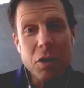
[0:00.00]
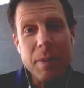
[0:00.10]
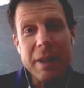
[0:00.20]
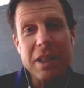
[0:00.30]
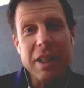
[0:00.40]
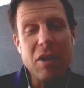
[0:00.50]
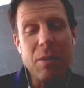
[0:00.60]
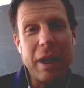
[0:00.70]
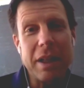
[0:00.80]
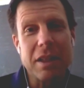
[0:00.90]
you spent 70
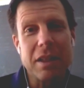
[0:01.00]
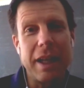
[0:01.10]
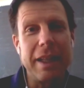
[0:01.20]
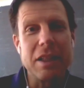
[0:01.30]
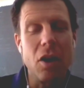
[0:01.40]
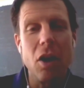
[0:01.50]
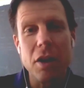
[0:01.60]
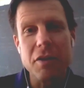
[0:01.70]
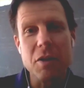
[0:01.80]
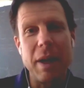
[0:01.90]
bucks and that's yeah.
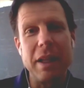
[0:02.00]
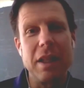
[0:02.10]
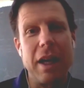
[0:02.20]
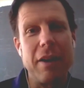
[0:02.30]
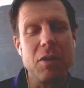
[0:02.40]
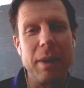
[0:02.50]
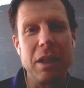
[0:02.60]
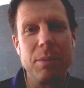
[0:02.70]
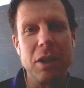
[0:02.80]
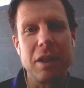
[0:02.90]
all you spent after buying
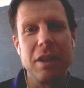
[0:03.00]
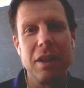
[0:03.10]
the book.